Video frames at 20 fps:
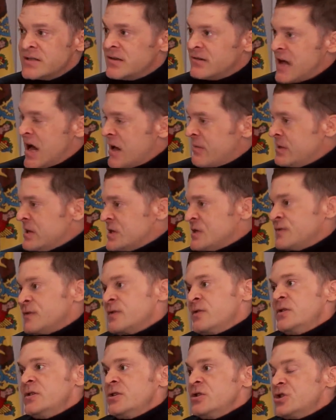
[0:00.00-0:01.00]
a lobbyist
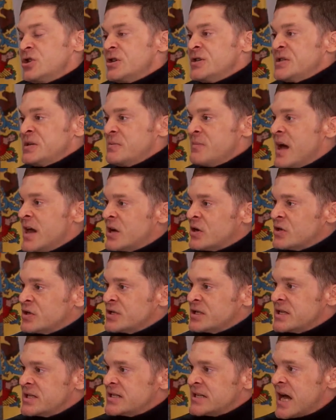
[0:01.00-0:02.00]
for the New Jersey Medical
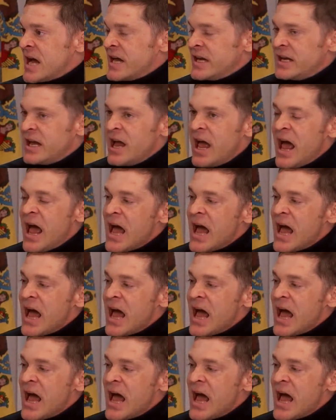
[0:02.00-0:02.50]
Society,